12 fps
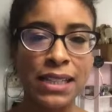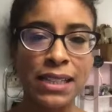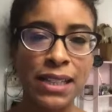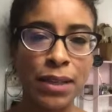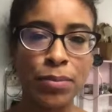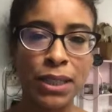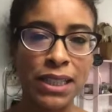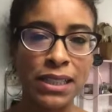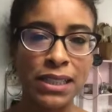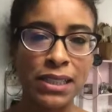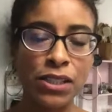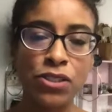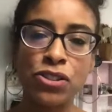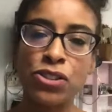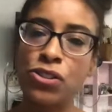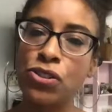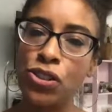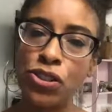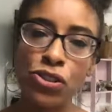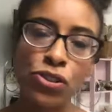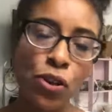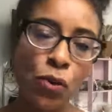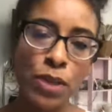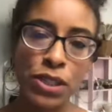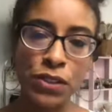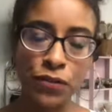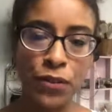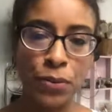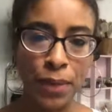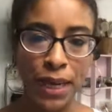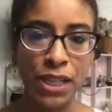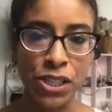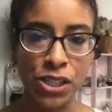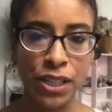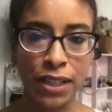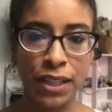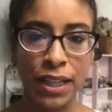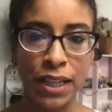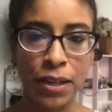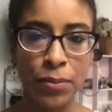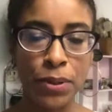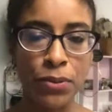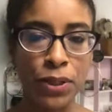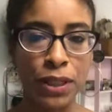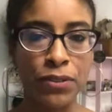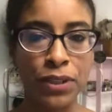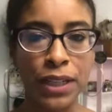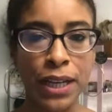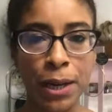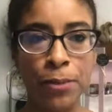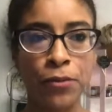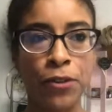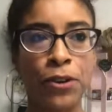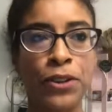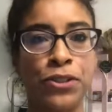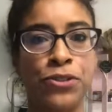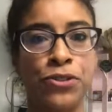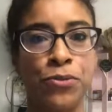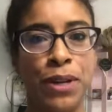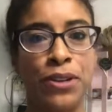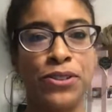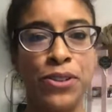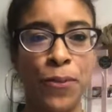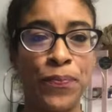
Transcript: niblets, because there's just so much information that can be really, really helpful and instrumental. So